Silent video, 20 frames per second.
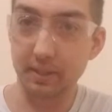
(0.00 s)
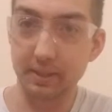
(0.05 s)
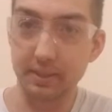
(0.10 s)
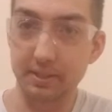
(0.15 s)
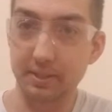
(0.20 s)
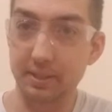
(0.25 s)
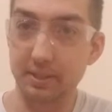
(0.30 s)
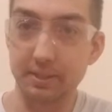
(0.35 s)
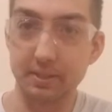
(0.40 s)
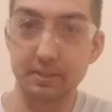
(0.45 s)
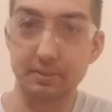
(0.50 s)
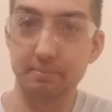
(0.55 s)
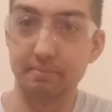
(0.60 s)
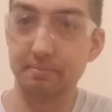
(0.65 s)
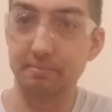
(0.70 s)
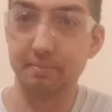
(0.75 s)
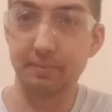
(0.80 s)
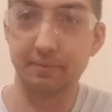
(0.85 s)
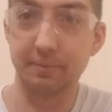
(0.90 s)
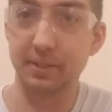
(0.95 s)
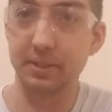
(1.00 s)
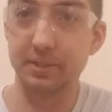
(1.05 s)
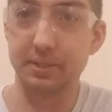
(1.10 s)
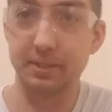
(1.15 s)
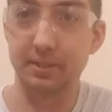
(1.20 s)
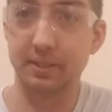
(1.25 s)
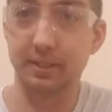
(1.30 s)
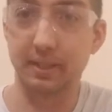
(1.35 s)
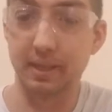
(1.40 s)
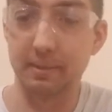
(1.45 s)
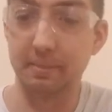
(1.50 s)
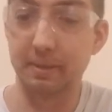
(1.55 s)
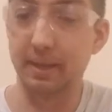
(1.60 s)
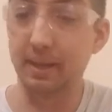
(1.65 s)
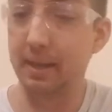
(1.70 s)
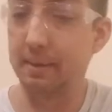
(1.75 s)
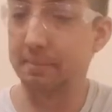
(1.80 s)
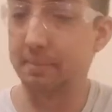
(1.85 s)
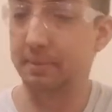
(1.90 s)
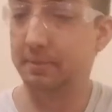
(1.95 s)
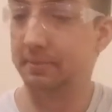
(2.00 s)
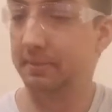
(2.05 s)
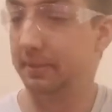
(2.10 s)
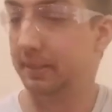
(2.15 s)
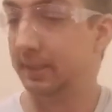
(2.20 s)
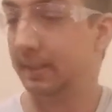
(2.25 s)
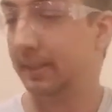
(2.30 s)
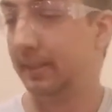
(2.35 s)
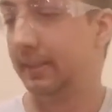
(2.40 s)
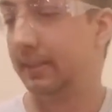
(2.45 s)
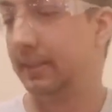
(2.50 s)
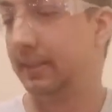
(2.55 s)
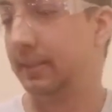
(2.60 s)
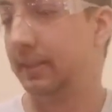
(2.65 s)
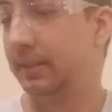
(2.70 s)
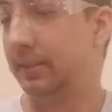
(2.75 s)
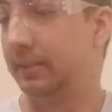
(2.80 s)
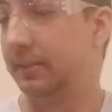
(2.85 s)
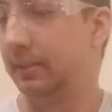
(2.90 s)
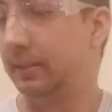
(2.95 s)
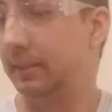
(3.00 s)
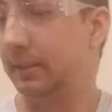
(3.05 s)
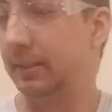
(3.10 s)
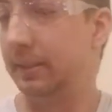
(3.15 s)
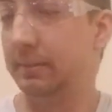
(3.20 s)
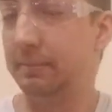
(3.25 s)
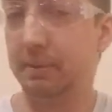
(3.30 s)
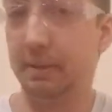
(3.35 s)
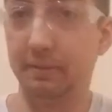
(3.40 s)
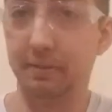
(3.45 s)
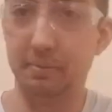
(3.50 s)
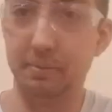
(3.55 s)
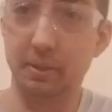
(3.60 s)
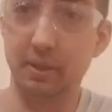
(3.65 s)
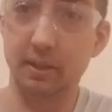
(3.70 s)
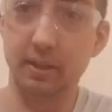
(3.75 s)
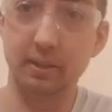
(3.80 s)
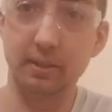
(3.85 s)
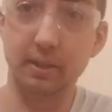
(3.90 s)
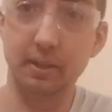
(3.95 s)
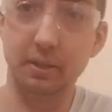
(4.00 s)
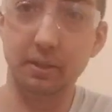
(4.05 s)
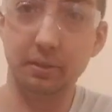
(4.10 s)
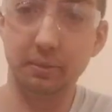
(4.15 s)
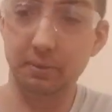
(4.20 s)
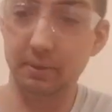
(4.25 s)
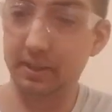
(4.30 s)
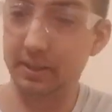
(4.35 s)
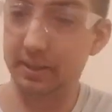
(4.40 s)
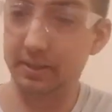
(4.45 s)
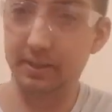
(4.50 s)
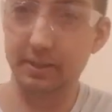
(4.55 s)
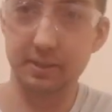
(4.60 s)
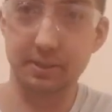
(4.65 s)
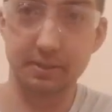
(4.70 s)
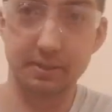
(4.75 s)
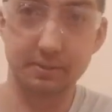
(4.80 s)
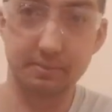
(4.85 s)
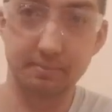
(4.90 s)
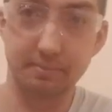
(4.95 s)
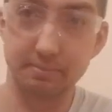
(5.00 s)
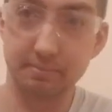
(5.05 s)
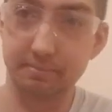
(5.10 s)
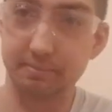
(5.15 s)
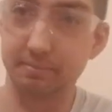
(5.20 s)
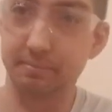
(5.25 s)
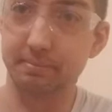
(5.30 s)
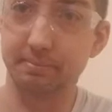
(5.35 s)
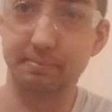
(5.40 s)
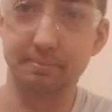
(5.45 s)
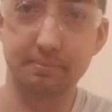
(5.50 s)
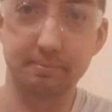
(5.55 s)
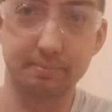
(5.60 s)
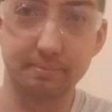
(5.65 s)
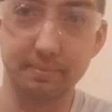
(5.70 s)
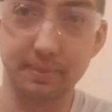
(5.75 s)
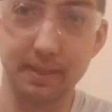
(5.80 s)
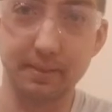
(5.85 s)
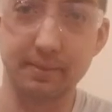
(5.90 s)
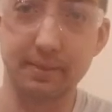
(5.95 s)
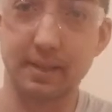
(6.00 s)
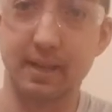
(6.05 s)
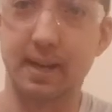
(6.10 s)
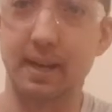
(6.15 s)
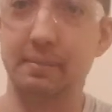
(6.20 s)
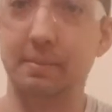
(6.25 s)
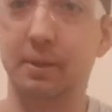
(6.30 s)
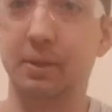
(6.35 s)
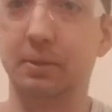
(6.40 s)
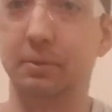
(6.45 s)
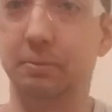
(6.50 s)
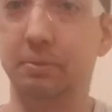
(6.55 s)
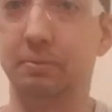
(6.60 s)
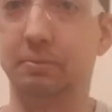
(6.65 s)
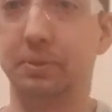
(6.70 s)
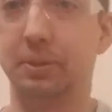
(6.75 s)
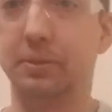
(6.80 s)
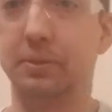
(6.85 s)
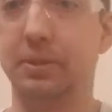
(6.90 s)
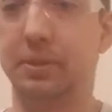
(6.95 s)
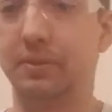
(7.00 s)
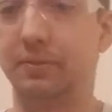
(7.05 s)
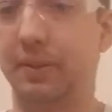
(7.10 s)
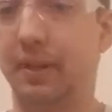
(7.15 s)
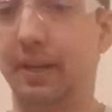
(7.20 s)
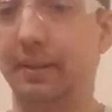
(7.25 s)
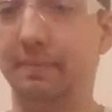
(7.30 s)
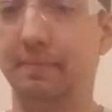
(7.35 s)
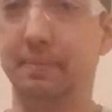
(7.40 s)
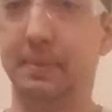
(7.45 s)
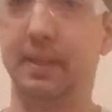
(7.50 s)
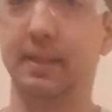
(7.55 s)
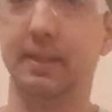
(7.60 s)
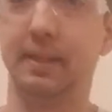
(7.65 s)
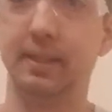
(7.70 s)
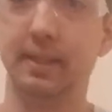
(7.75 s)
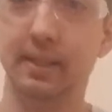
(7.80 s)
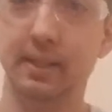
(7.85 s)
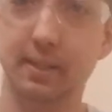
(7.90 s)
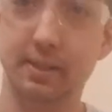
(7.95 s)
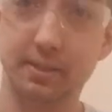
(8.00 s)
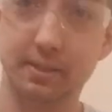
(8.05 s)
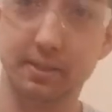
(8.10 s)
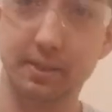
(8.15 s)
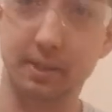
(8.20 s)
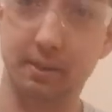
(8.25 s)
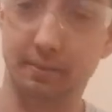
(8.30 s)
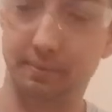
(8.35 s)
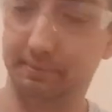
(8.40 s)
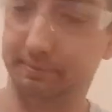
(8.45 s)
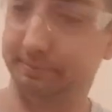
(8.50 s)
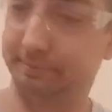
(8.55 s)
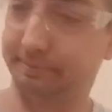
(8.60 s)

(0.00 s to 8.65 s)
it's just the finish isn't coming up. But if you put it on low and you just give it time, it'll do just fine. So